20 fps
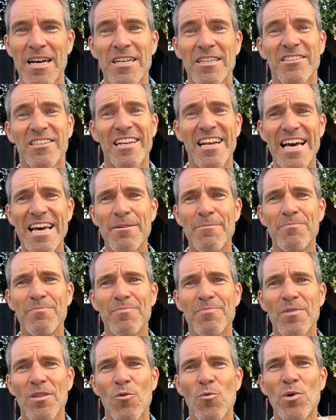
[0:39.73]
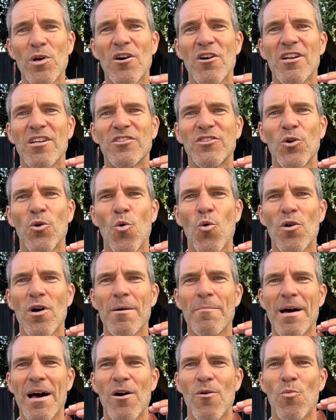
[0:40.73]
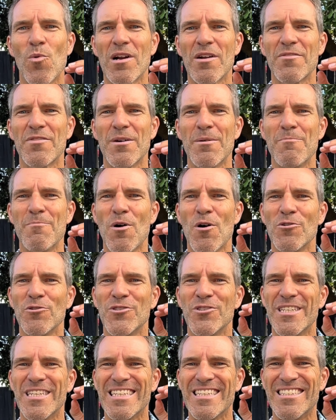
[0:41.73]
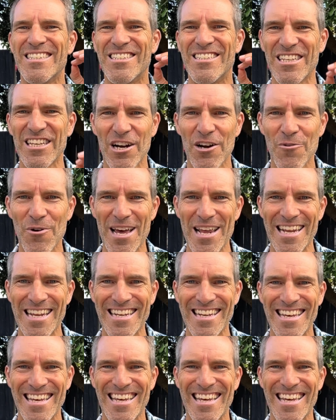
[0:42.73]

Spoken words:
Today we're going to talk about one of the most exhilarating,